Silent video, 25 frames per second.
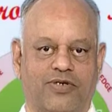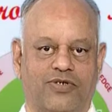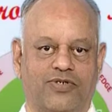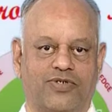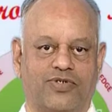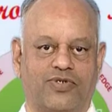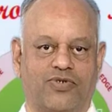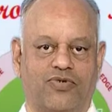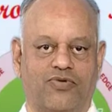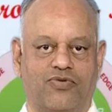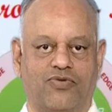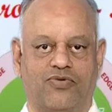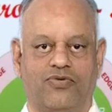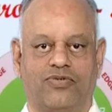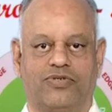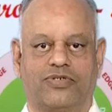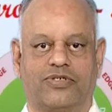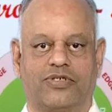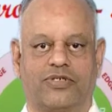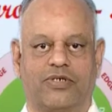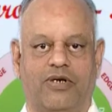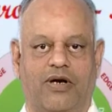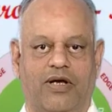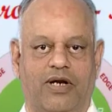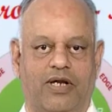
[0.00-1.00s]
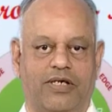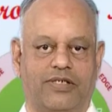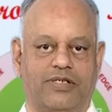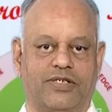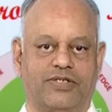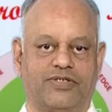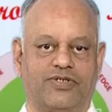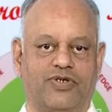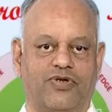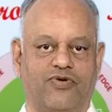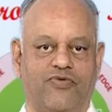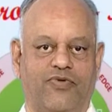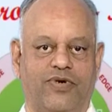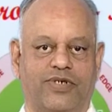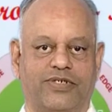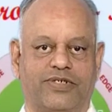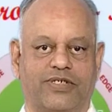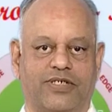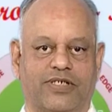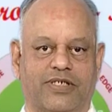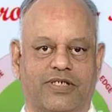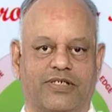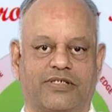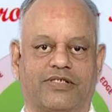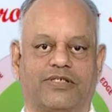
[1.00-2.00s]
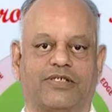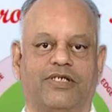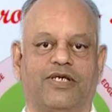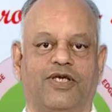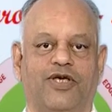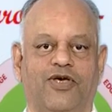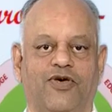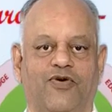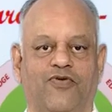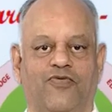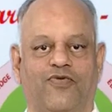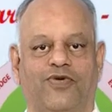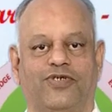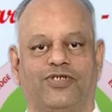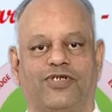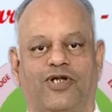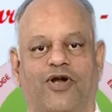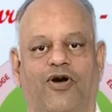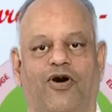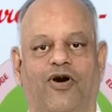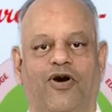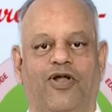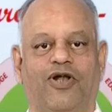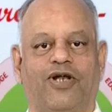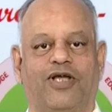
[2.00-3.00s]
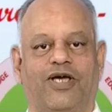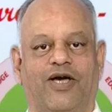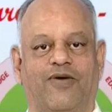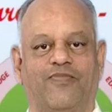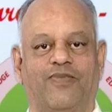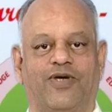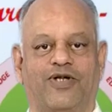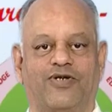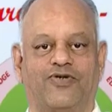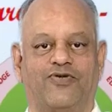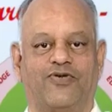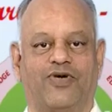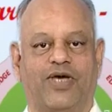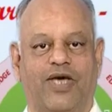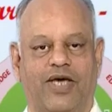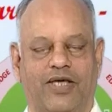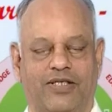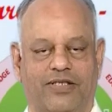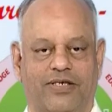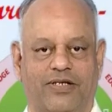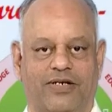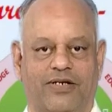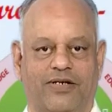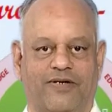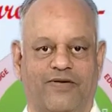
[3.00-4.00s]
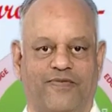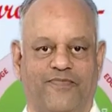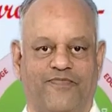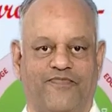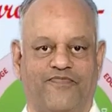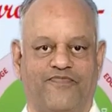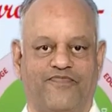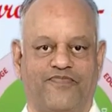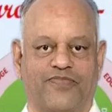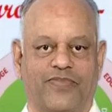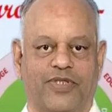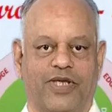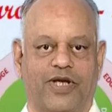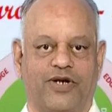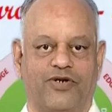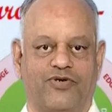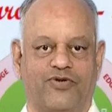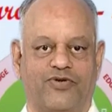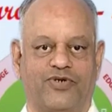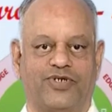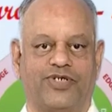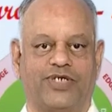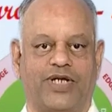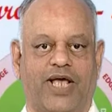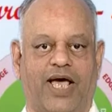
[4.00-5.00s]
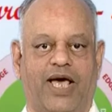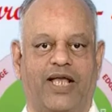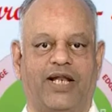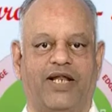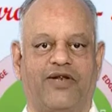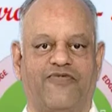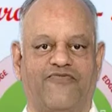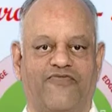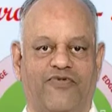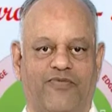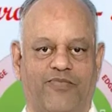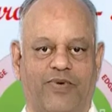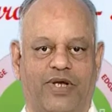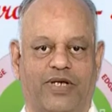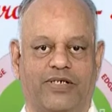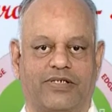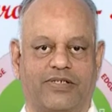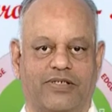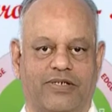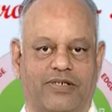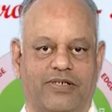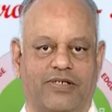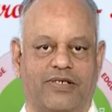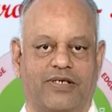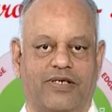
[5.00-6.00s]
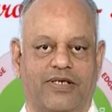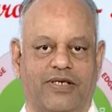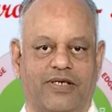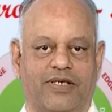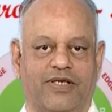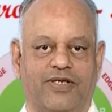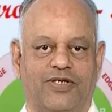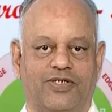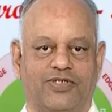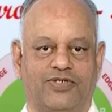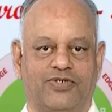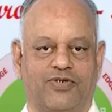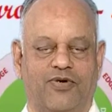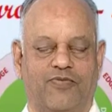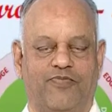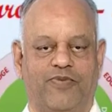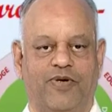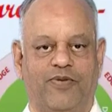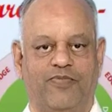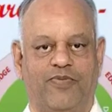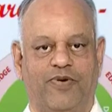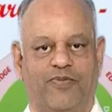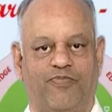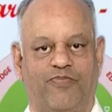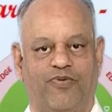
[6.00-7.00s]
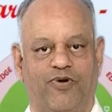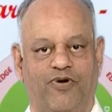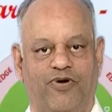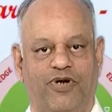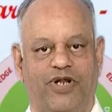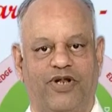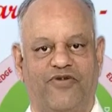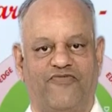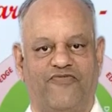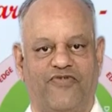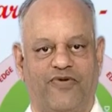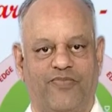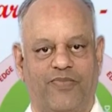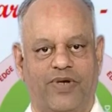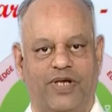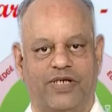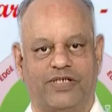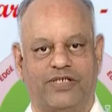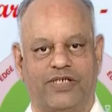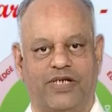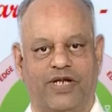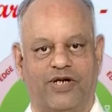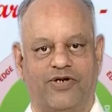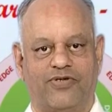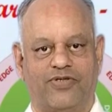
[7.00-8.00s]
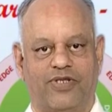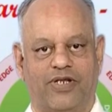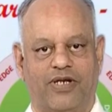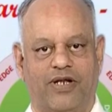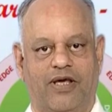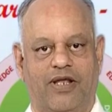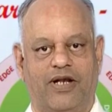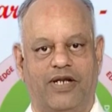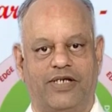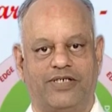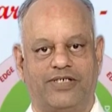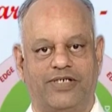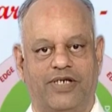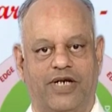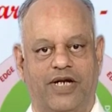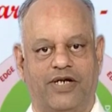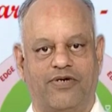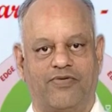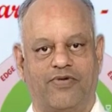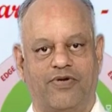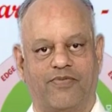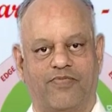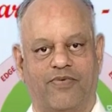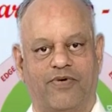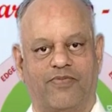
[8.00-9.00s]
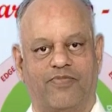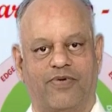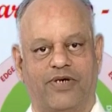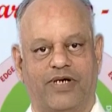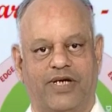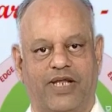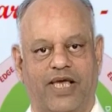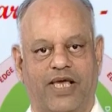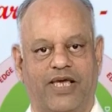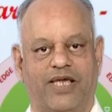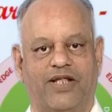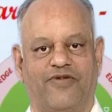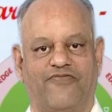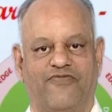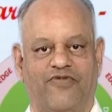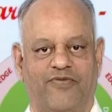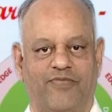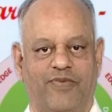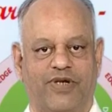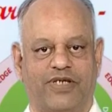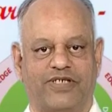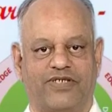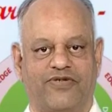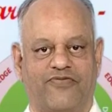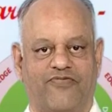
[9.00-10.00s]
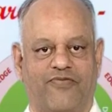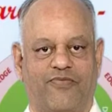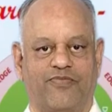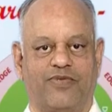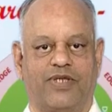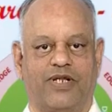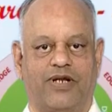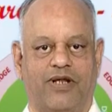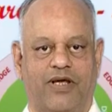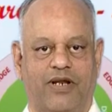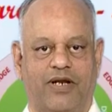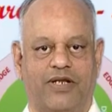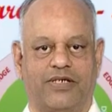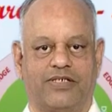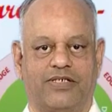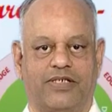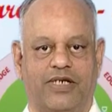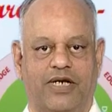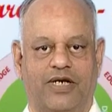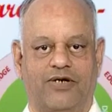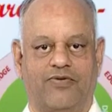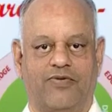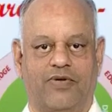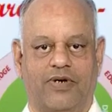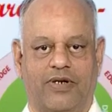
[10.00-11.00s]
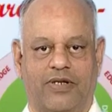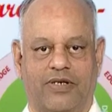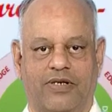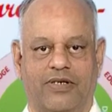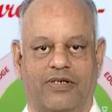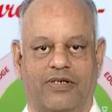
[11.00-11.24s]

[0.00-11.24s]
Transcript: schools, colleges, universities, which are all coming together to share information. So people pour information into the knowledge network, people take information from the knowledge network.